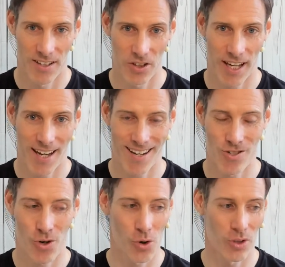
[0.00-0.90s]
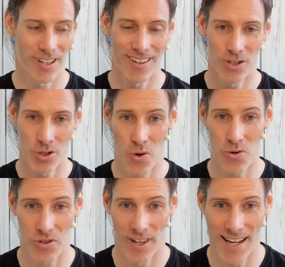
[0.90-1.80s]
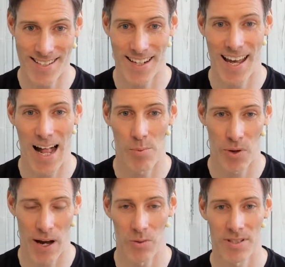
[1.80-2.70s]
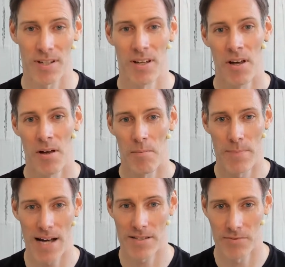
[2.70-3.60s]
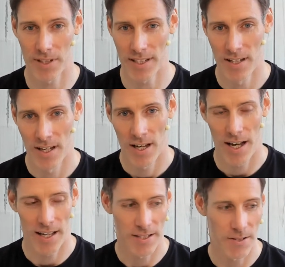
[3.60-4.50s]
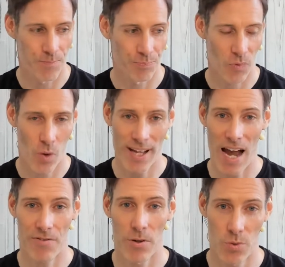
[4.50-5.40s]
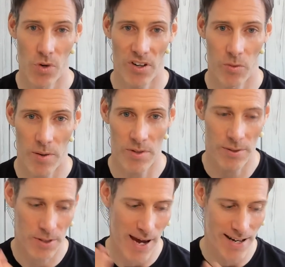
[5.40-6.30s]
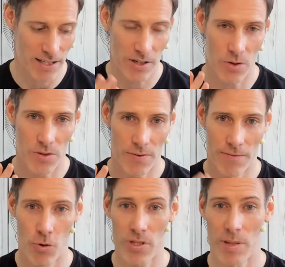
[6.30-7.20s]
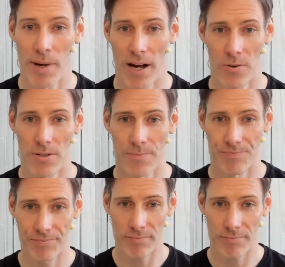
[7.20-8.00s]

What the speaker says: Okay, control your cortisol. That is going to help you out massively. And while Kathy was working with me, she managed to lose 14 pounds.